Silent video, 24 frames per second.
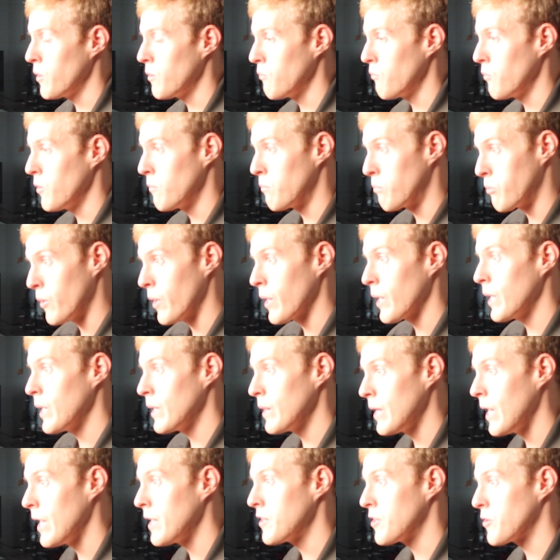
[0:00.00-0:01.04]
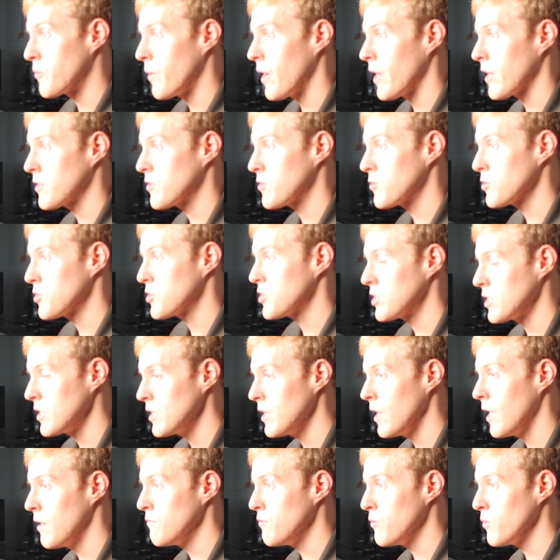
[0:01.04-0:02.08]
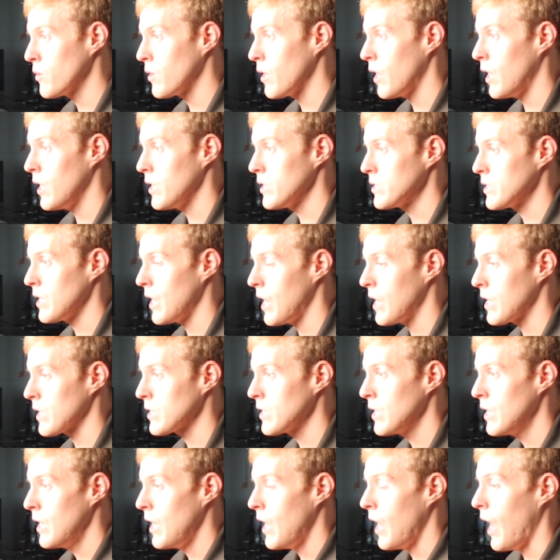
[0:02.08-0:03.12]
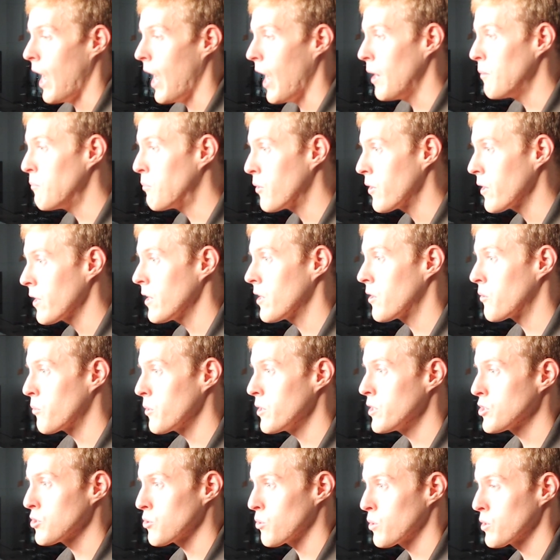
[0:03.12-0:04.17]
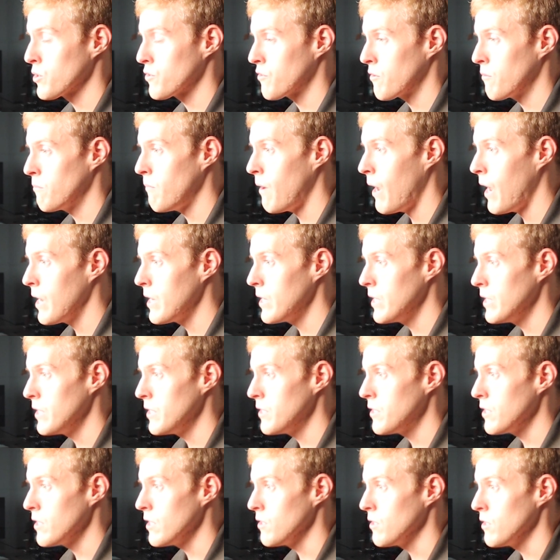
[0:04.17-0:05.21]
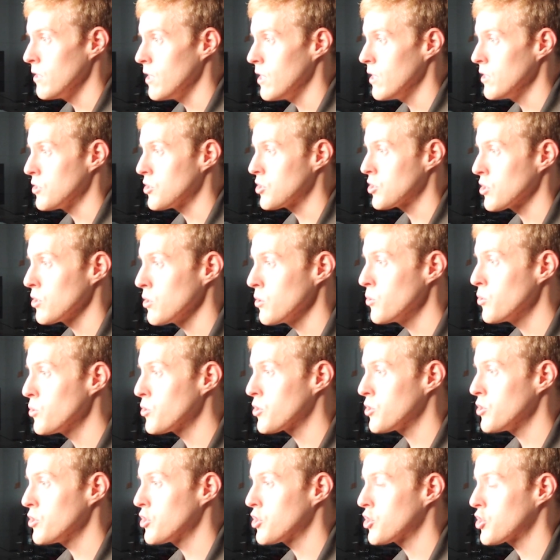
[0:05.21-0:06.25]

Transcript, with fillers: We, we bring in that director's C-level contact. I bring in a resource from my end, a, a, solution